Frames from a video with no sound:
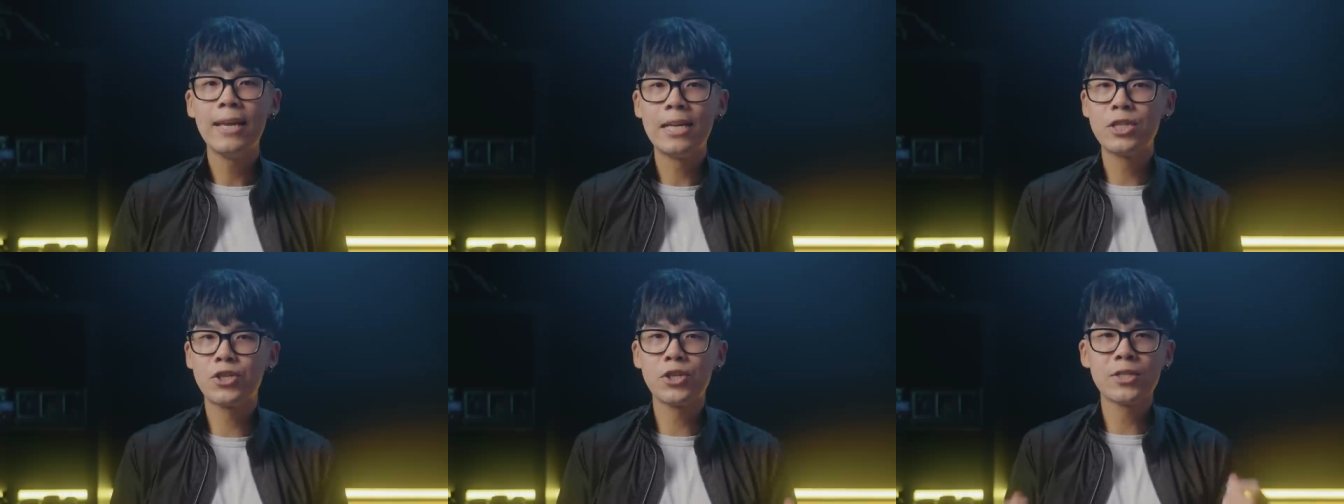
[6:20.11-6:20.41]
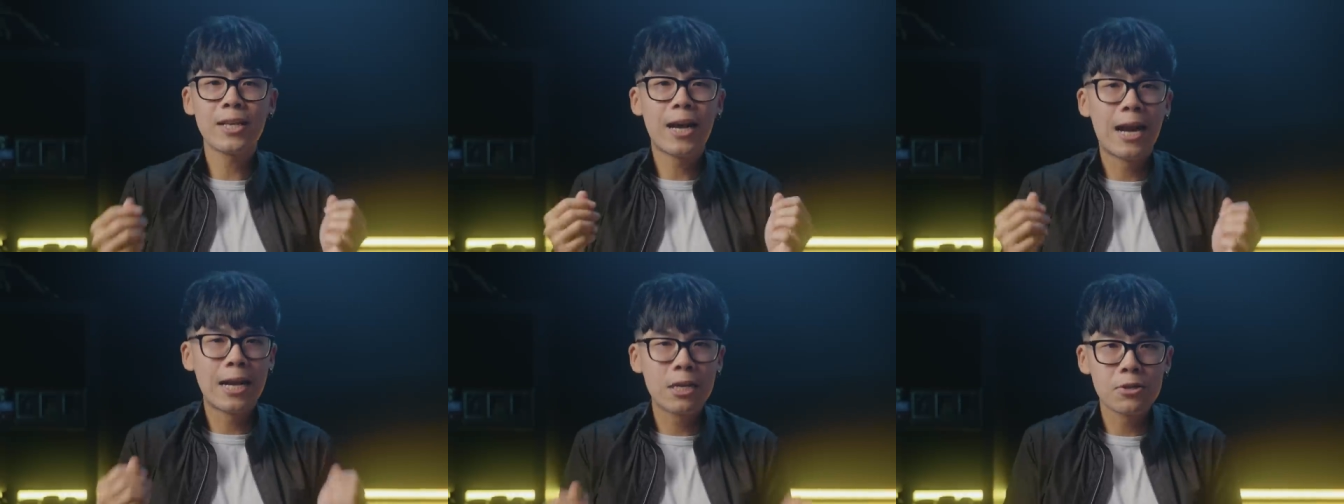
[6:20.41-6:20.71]
is
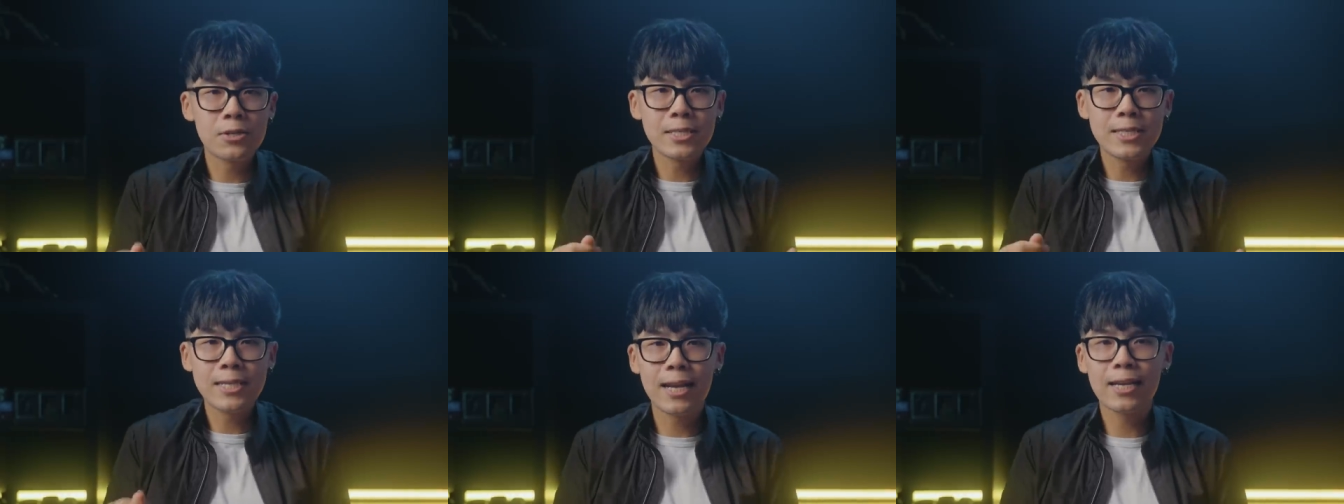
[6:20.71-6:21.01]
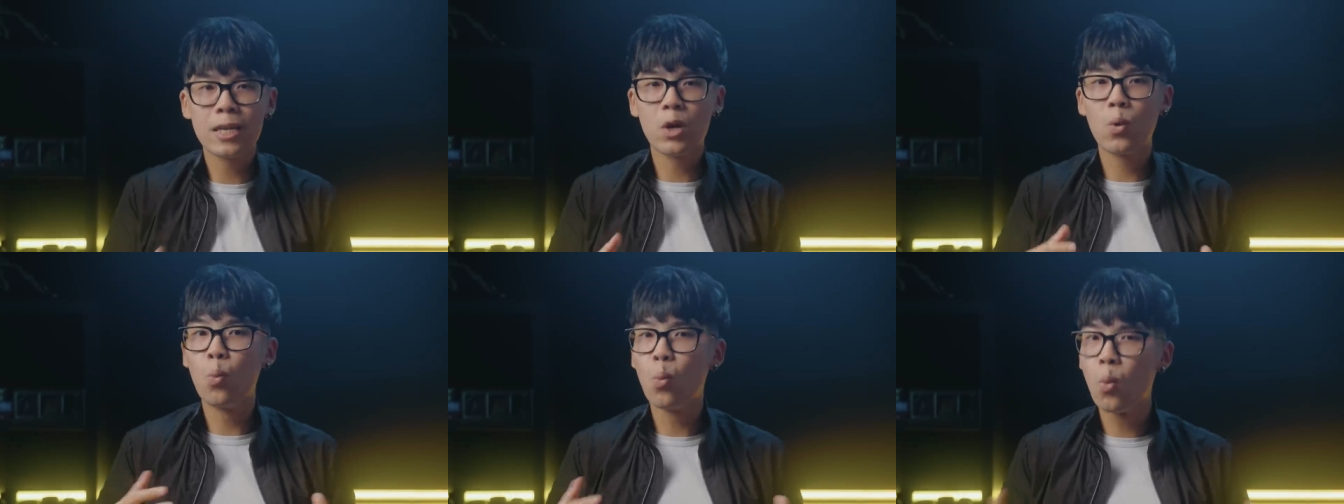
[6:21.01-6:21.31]
just
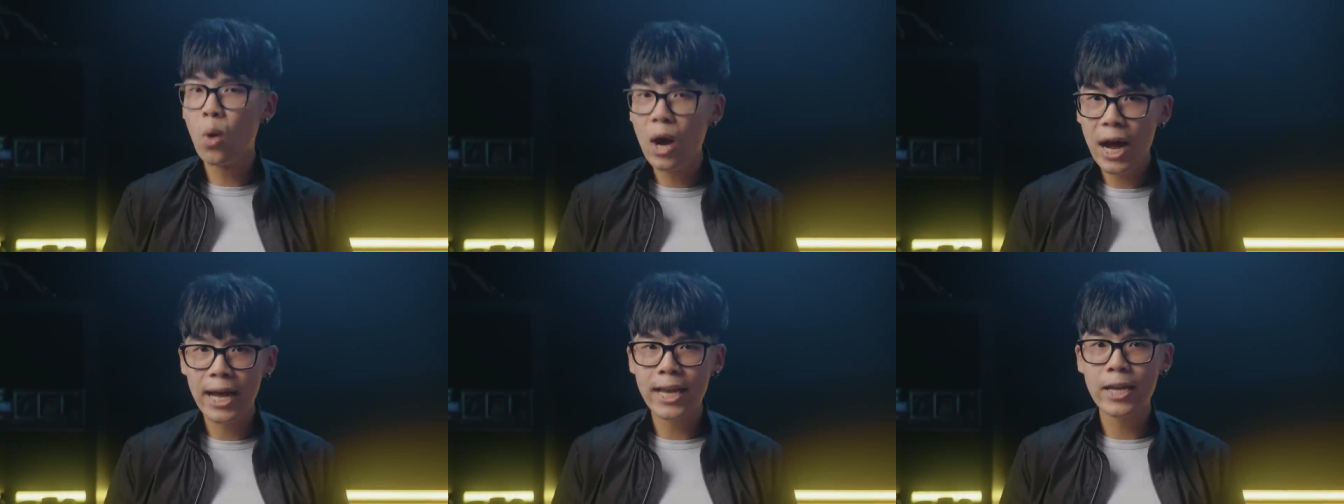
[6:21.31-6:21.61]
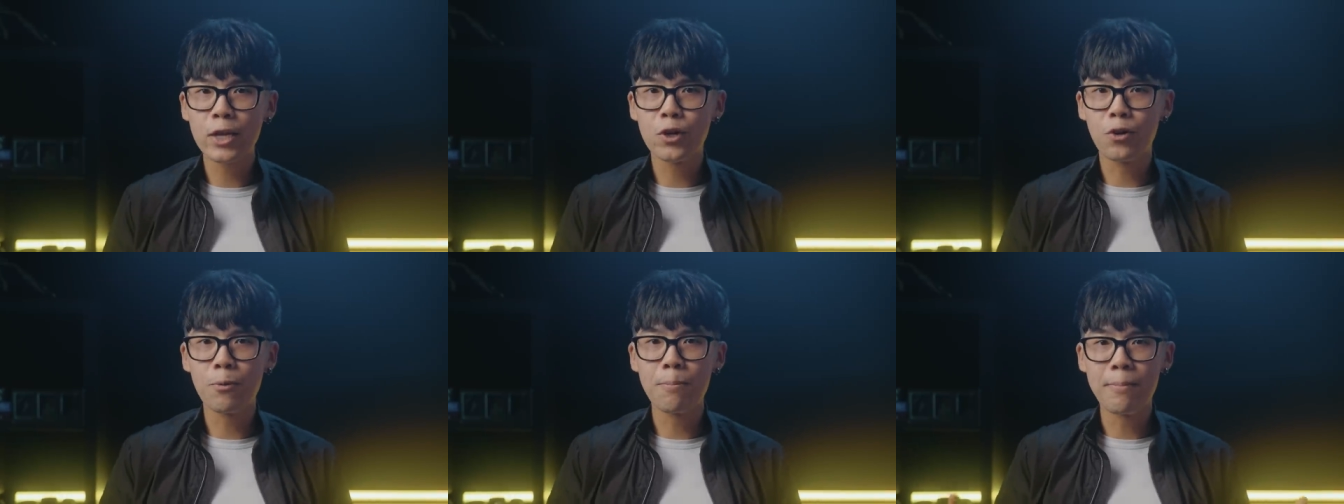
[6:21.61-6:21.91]
understanding why
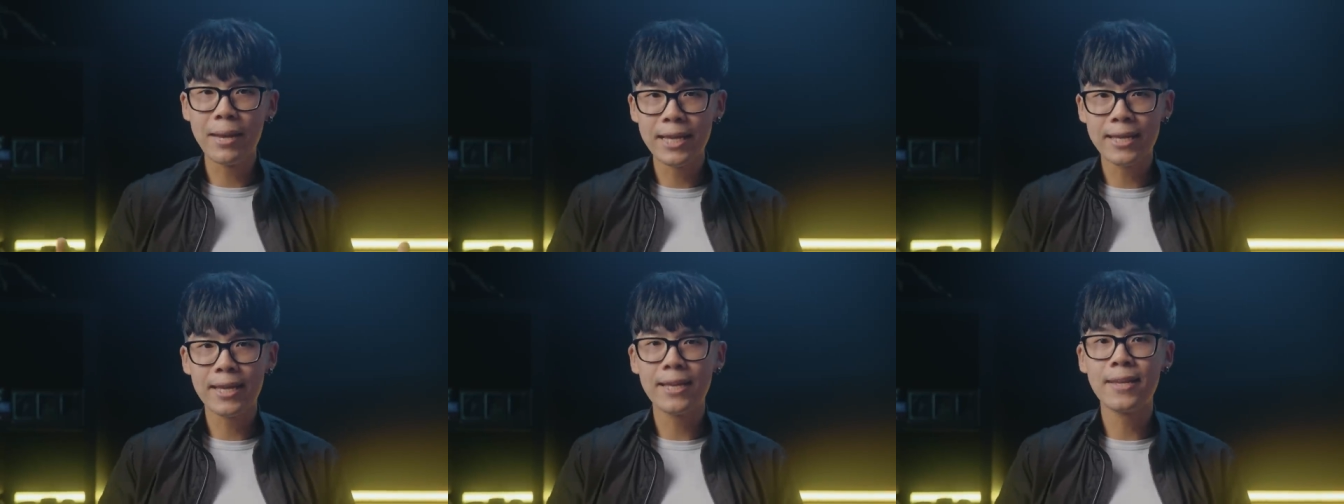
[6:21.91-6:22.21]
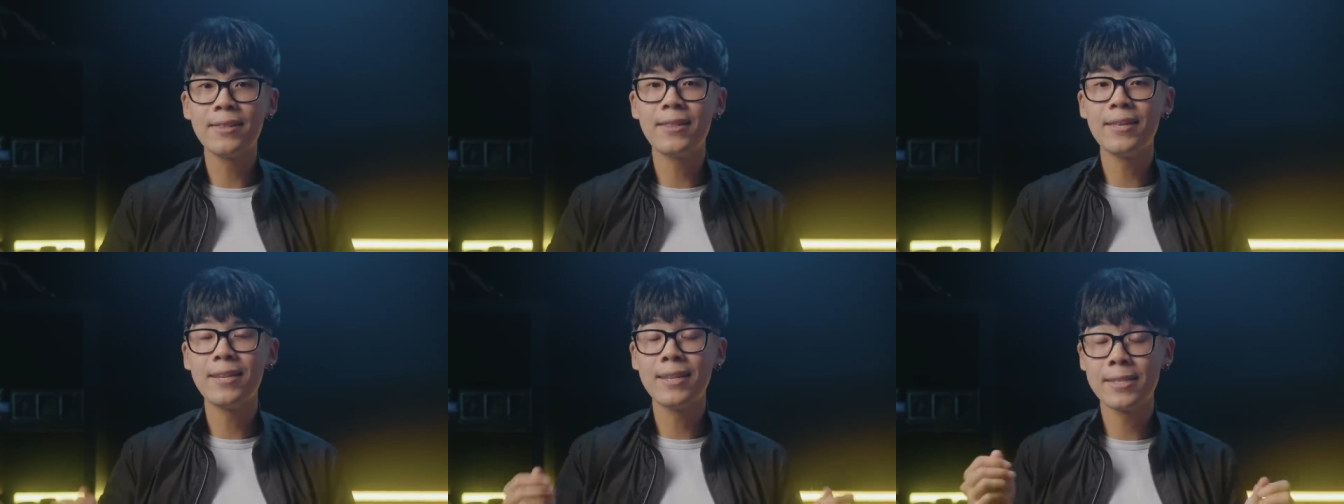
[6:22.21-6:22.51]
you're
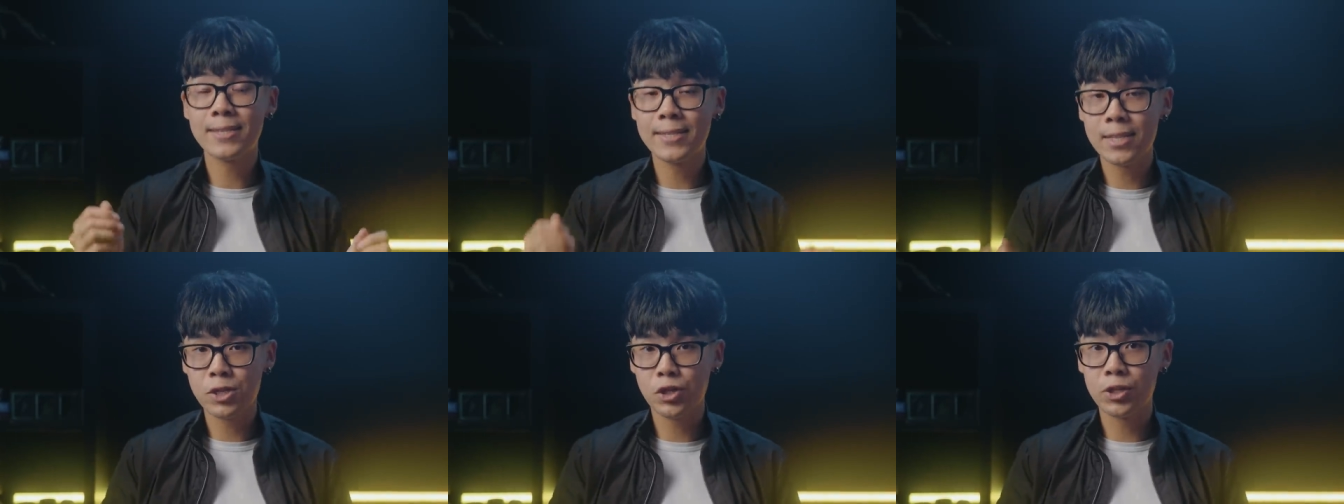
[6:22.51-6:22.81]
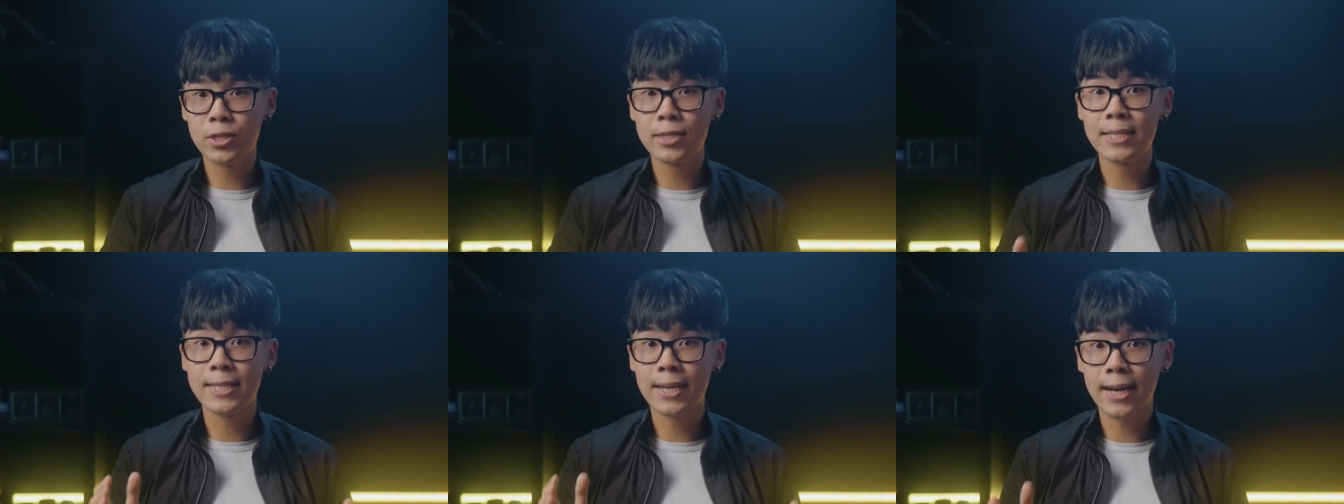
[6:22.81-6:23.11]
making the
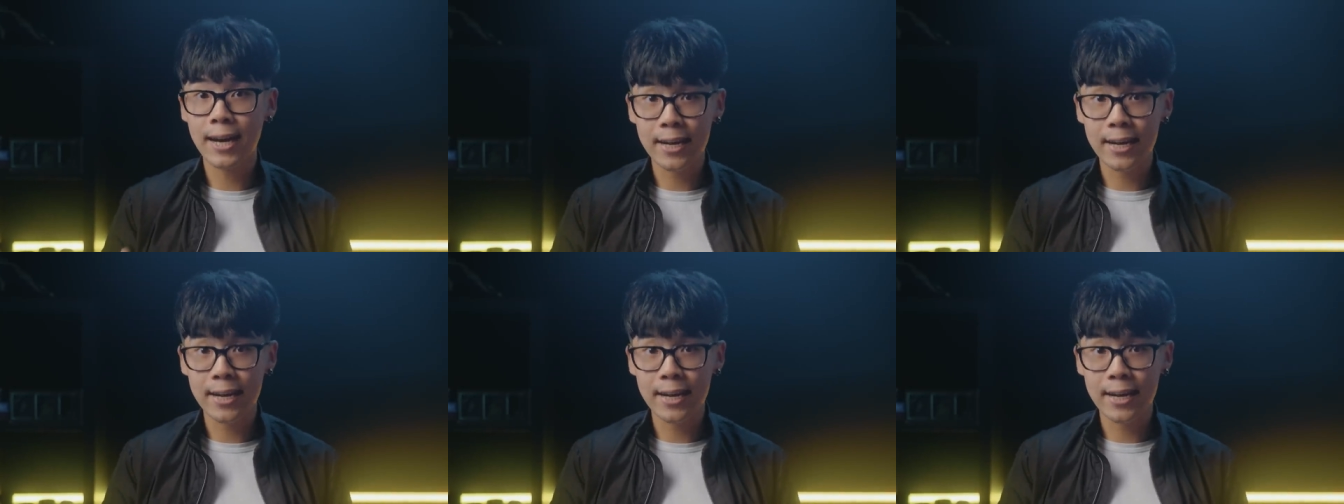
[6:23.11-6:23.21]
decision to